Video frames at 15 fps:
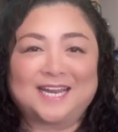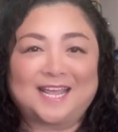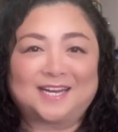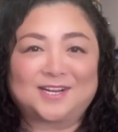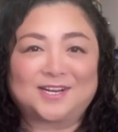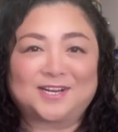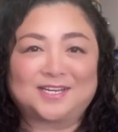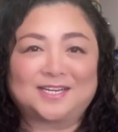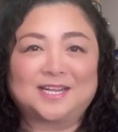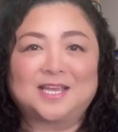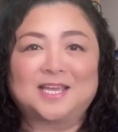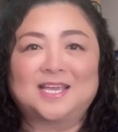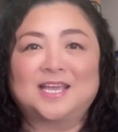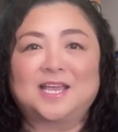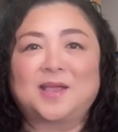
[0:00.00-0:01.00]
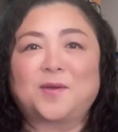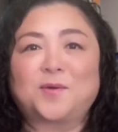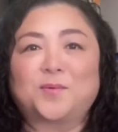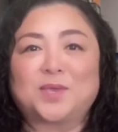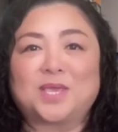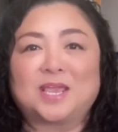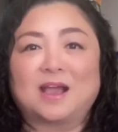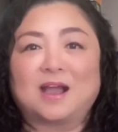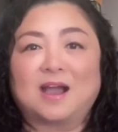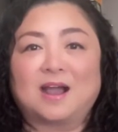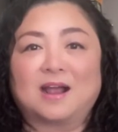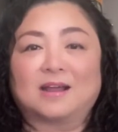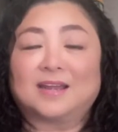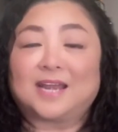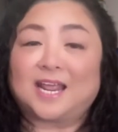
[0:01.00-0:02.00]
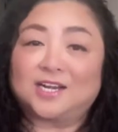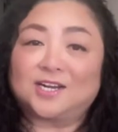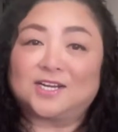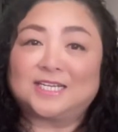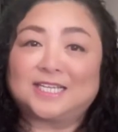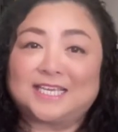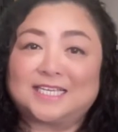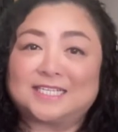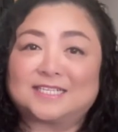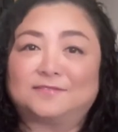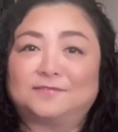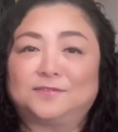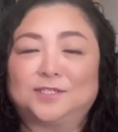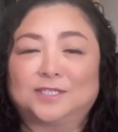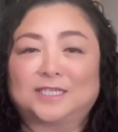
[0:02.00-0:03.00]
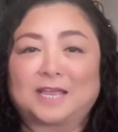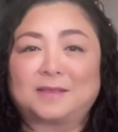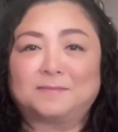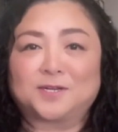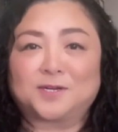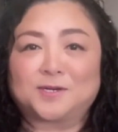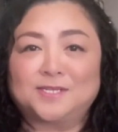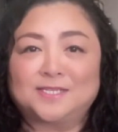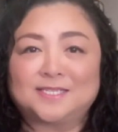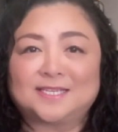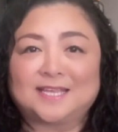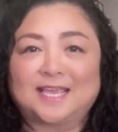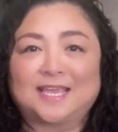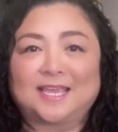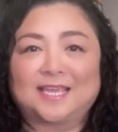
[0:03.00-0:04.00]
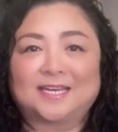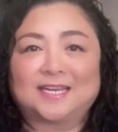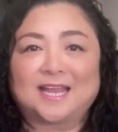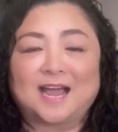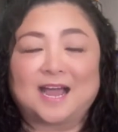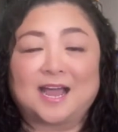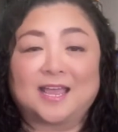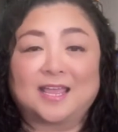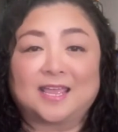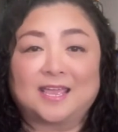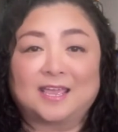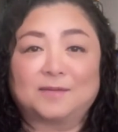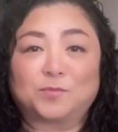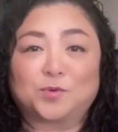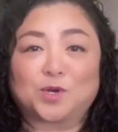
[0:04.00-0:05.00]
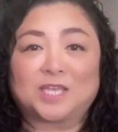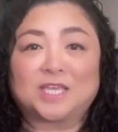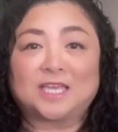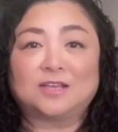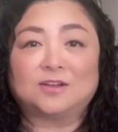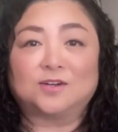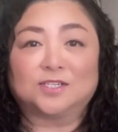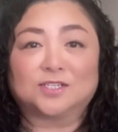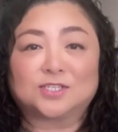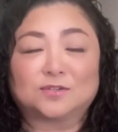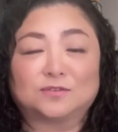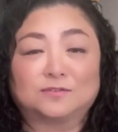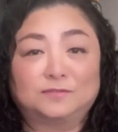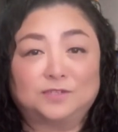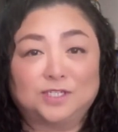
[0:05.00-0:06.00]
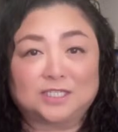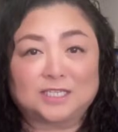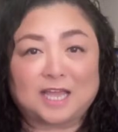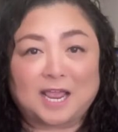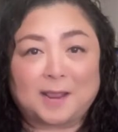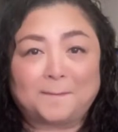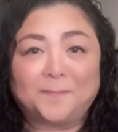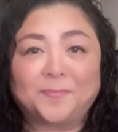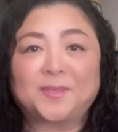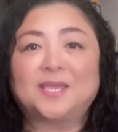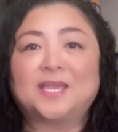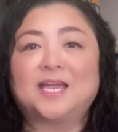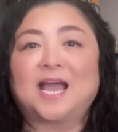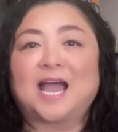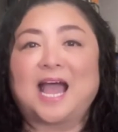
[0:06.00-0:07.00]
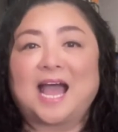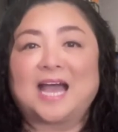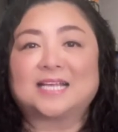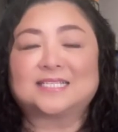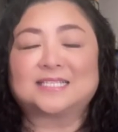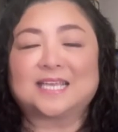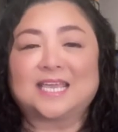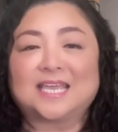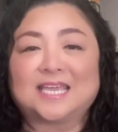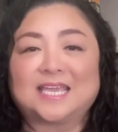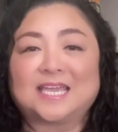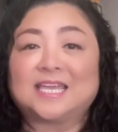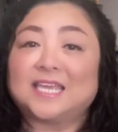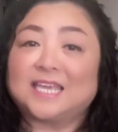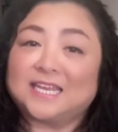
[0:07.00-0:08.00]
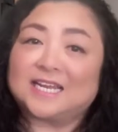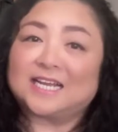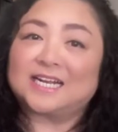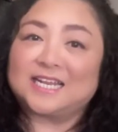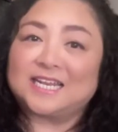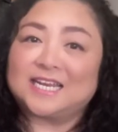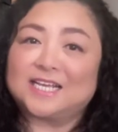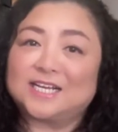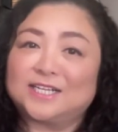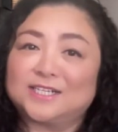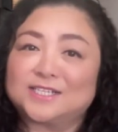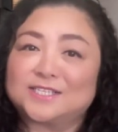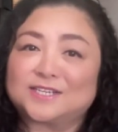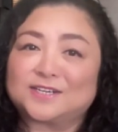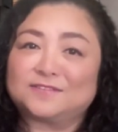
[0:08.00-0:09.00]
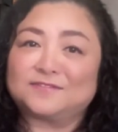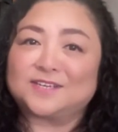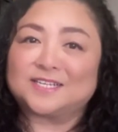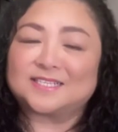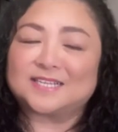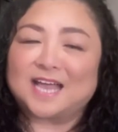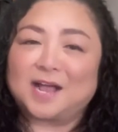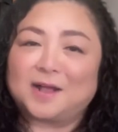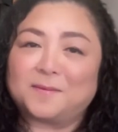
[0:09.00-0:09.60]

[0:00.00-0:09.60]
Leonard. Leonard is a full time nurse, and I am working also full time in a clinical service